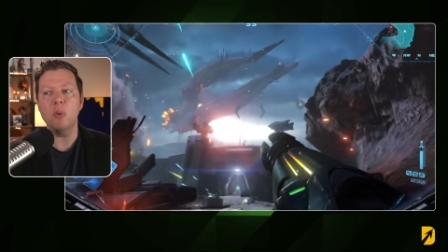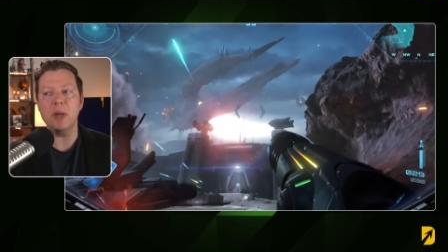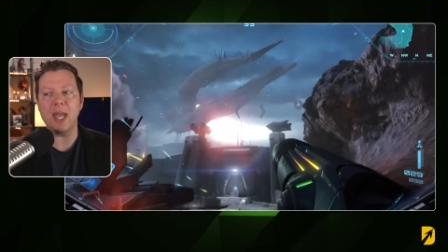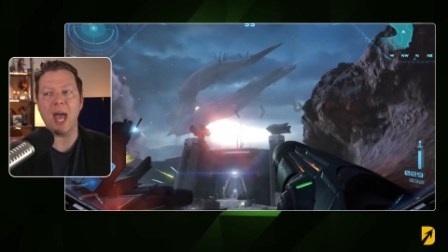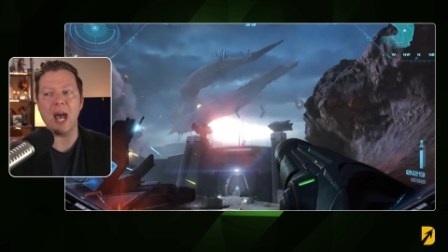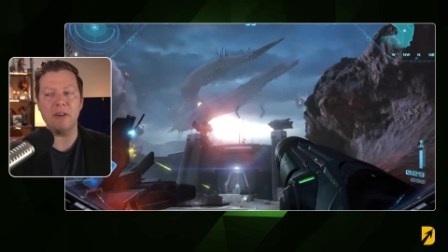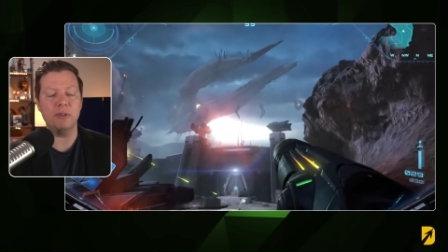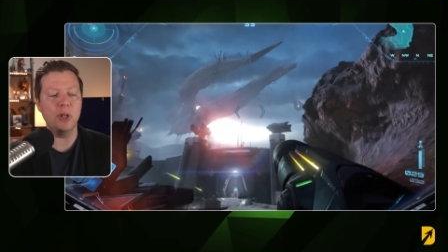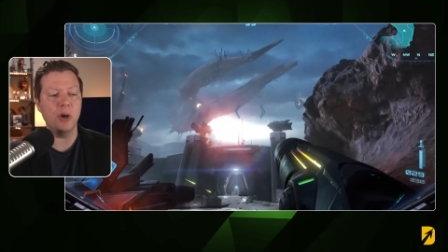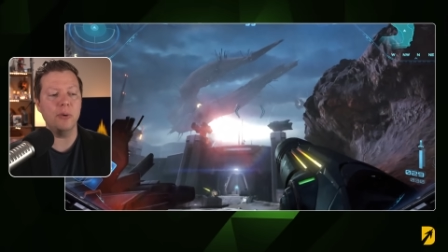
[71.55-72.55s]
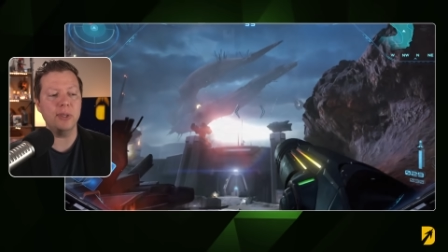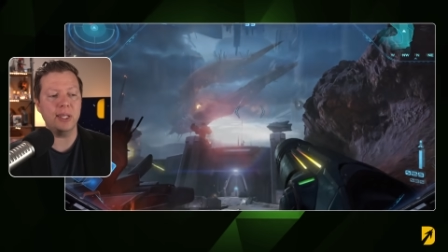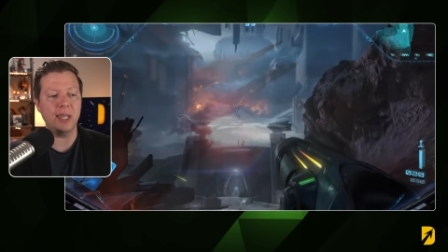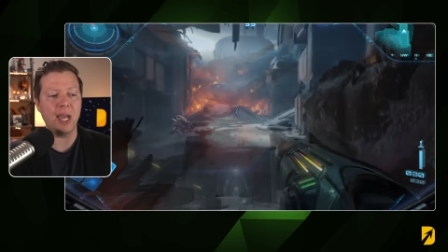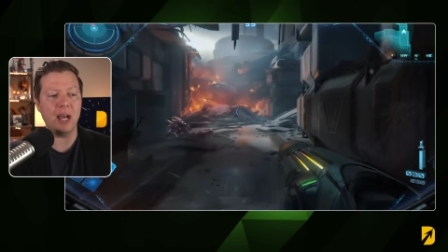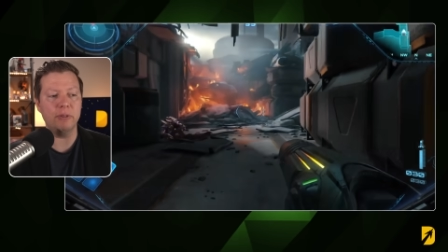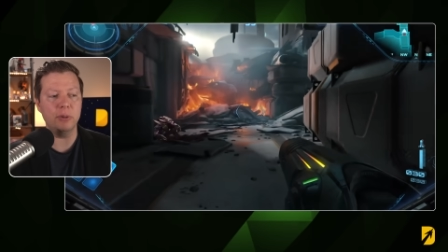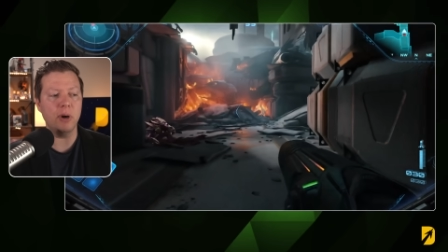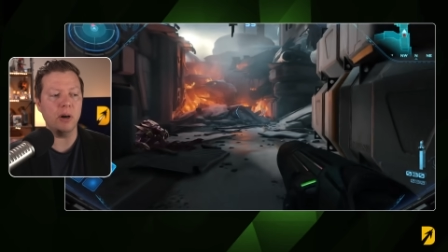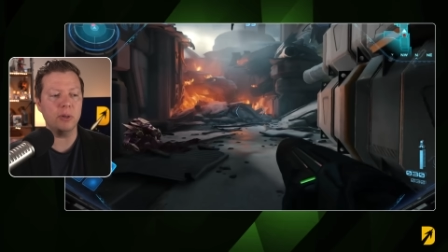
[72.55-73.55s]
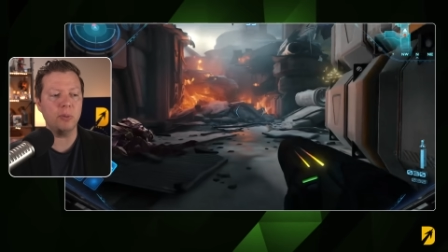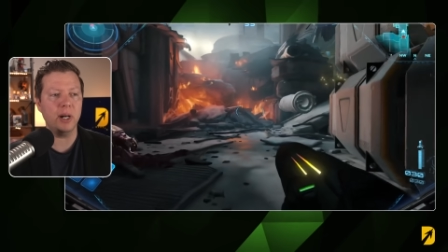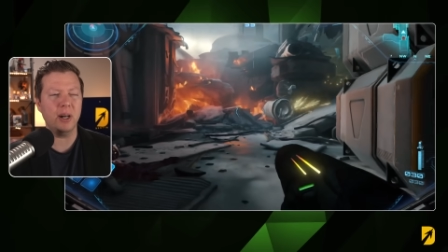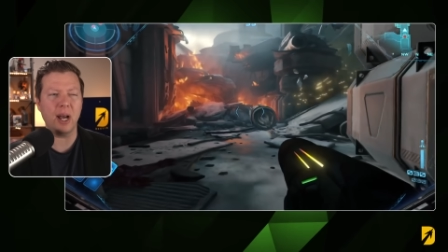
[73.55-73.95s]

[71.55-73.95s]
We have known that they have new hardware.